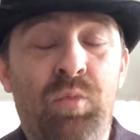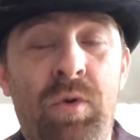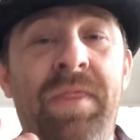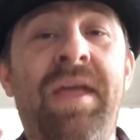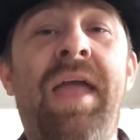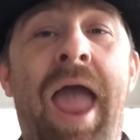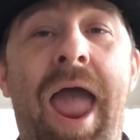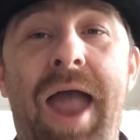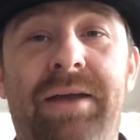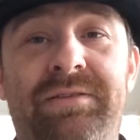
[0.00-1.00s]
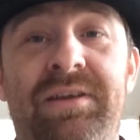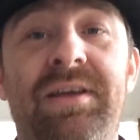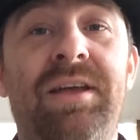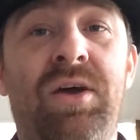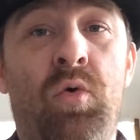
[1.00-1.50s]
When they act
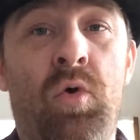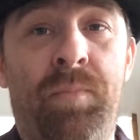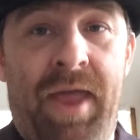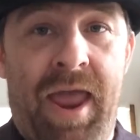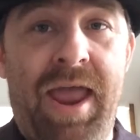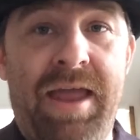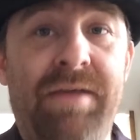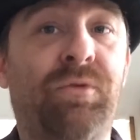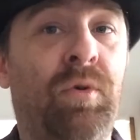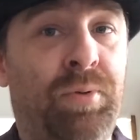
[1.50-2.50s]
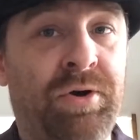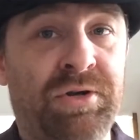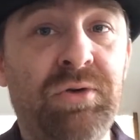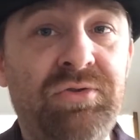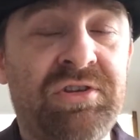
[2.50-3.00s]
or behave or
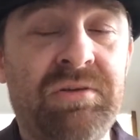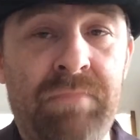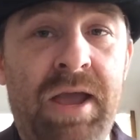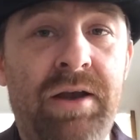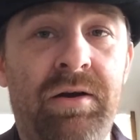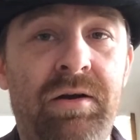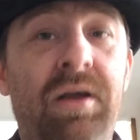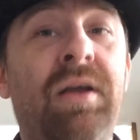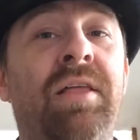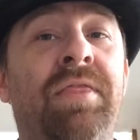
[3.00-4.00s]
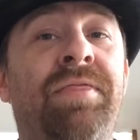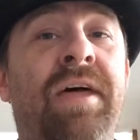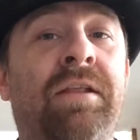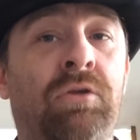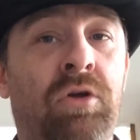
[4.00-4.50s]
produce in a manner
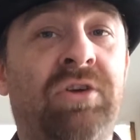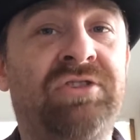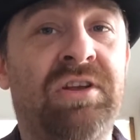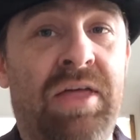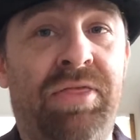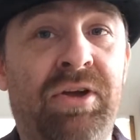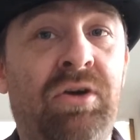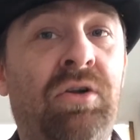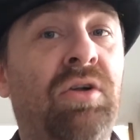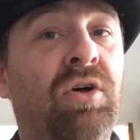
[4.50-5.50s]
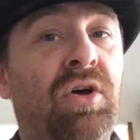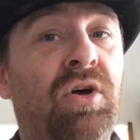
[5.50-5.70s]
that looks unethical